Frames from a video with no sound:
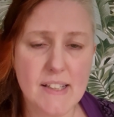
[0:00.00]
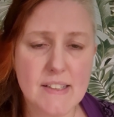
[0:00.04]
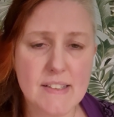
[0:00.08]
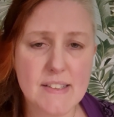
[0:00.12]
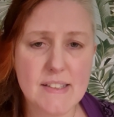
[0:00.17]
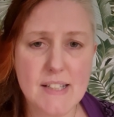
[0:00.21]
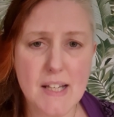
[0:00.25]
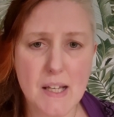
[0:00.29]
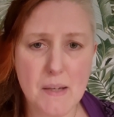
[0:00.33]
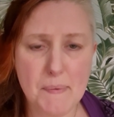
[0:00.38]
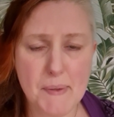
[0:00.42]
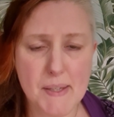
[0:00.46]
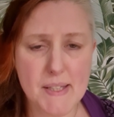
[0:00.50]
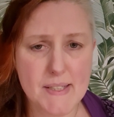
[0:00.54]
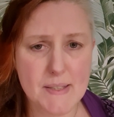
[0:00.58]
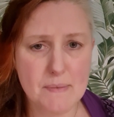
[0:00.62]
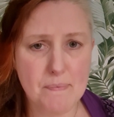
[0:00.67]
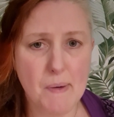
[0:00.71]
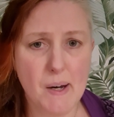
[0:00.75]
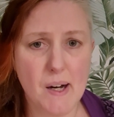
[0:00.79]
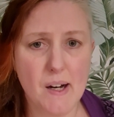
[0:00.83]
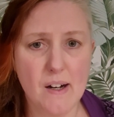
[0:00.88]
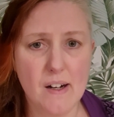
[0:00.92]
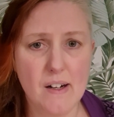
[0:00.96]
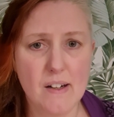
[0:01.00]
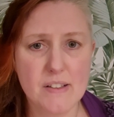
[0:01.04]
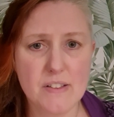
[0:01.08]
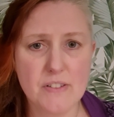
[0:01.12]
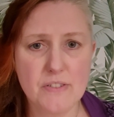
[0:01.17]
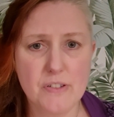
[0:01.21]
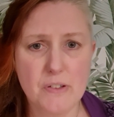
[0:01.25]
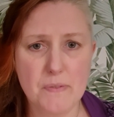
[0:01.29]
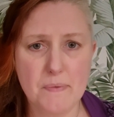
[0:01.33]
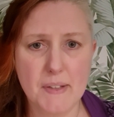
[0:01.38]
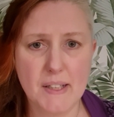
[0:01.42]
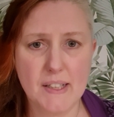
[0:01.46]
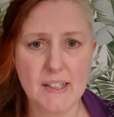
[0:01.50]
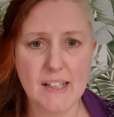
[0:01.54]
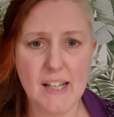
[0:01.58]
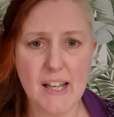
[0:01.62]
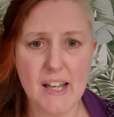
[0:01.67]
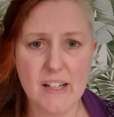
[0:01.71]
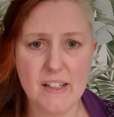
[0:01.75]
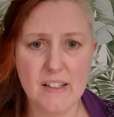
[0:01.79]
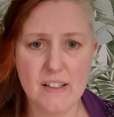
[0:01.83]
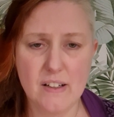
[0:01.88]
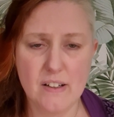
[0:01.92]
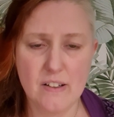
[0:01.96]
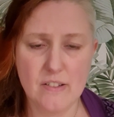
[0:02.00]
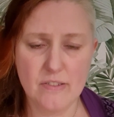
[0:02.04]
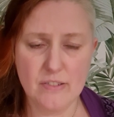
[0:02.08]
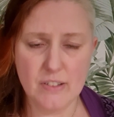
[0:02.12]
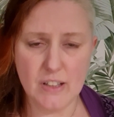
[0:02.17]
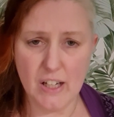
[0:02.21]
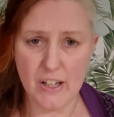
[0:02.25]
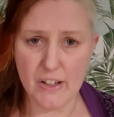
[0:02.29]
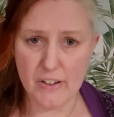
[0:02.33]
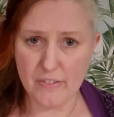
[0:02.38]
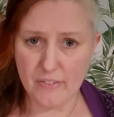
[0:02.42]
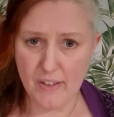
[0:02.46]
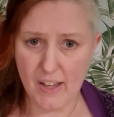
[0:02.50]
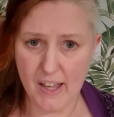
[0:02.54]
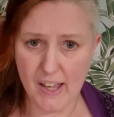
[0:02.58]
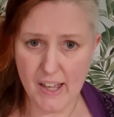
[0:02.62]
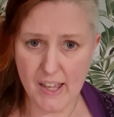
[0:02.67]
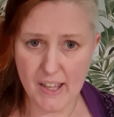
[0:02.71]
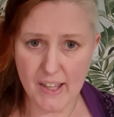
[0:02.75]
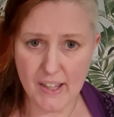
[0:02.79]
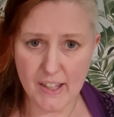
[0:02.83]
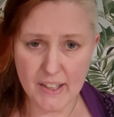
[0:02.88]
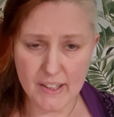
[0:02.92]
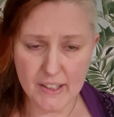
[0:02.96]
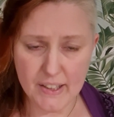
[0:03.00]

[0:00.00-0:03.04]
Tibby Smart from the Glen of Clovet